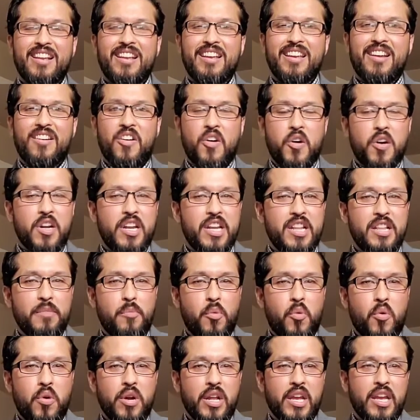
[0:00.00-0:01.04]
early in the
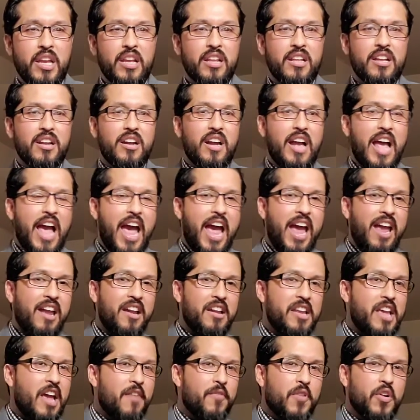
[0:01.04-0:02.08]
morning and in
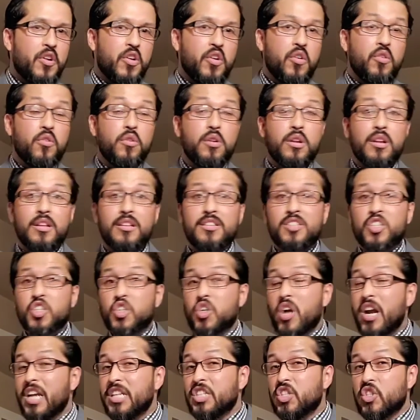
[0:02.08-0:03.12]
the afternoon,
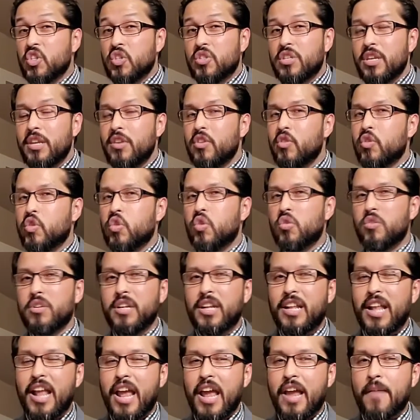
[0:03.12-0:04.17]
tries to see you during the
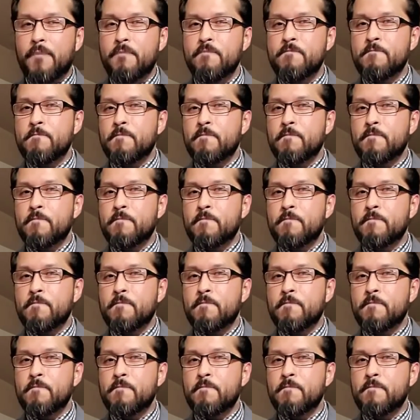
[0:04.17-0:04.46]
day,